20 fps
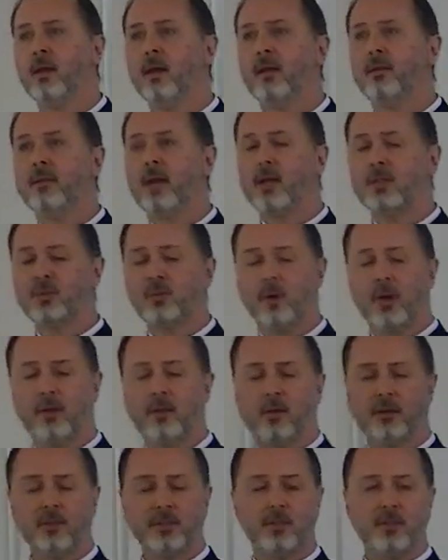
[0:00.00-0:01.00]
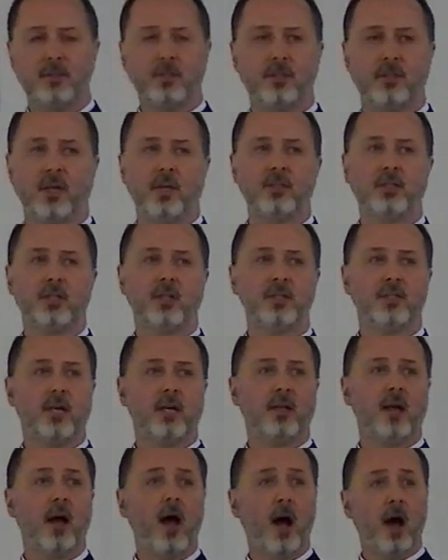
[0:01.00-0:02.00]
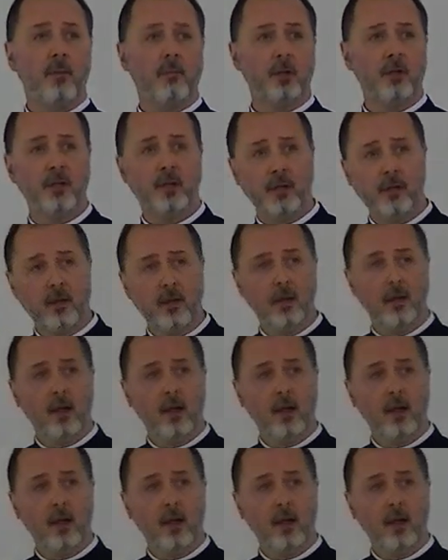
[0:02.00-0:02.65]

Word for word: And that's why there's distinctions on a homily.